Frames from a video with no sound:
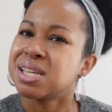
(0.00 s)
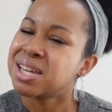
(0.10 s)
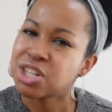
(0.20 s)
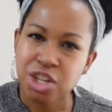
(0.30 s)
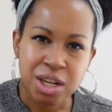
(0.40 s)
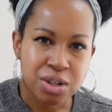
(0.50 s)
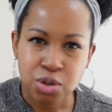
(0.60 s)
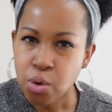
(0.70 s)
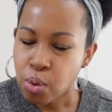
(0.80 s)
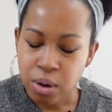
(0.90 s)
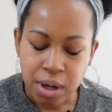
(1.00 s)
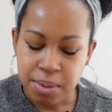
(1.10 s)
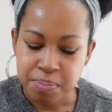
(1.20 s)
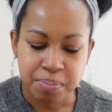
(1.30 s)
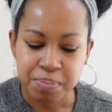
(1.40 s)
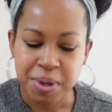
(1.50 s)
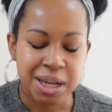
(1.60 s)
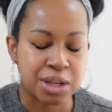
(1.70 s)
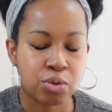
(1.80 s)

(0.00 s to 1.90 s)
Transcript: inching toward being